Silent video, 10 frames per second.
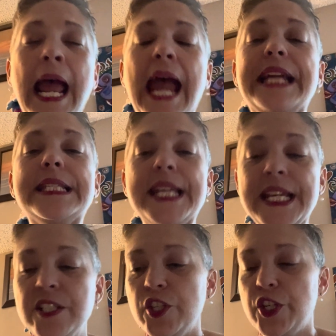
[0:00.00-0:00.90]
A
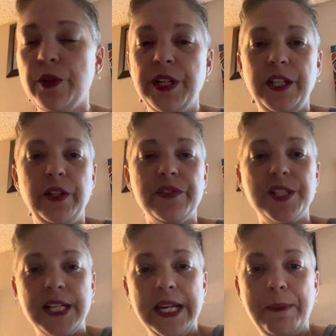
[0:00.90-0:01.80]
TENS unit, you have
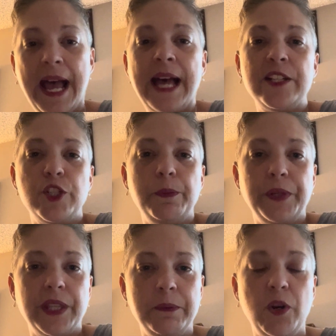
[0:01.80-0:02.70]
sticky pads, you
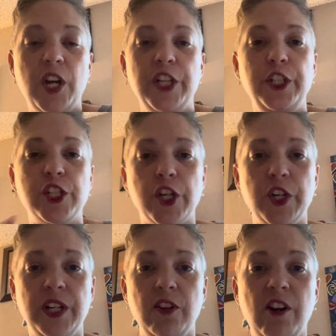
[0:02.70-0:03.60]
put them on, you
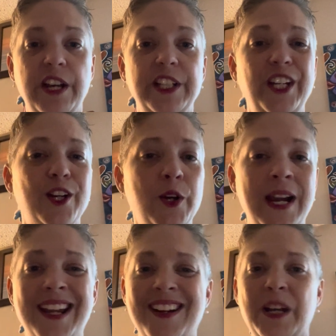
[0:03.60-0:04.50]
turn it on, you
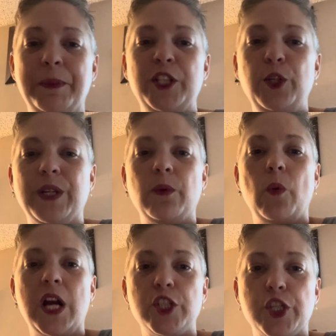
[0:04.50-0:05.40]
crank it up, and you can
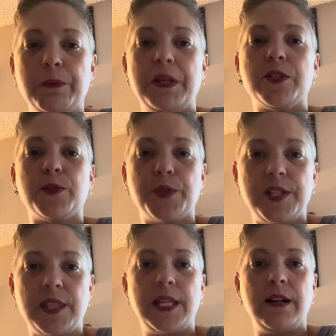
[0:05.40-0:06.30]
watch your muscles
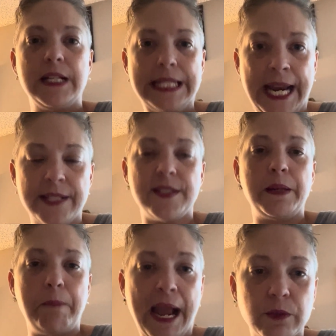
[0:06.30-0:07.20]
sit there and dance
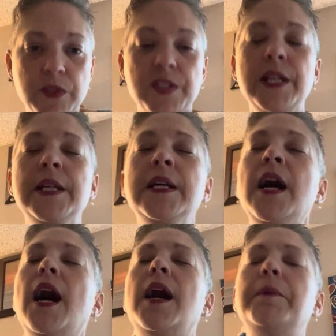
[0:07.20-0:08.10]
and bounce.
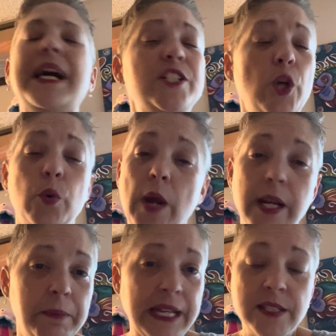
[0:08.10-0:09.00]
I don't
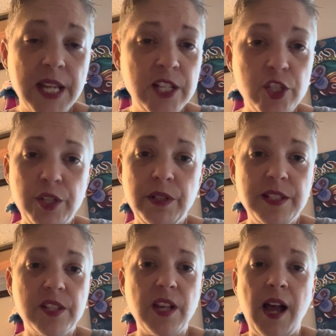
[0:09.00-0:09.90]
recommend TENS
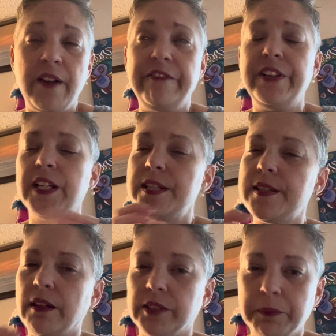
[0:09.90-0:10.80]
units. Very
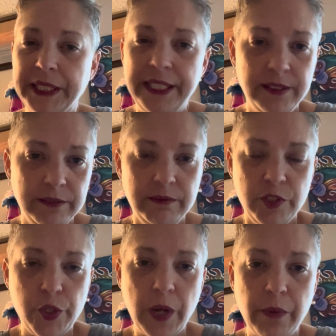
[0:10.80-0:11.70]
seldomly
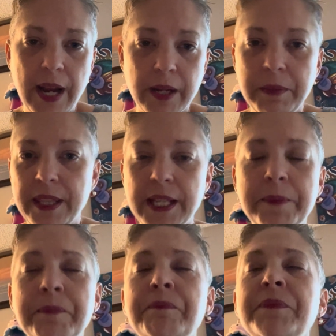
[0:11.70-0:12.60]
do I recommend them.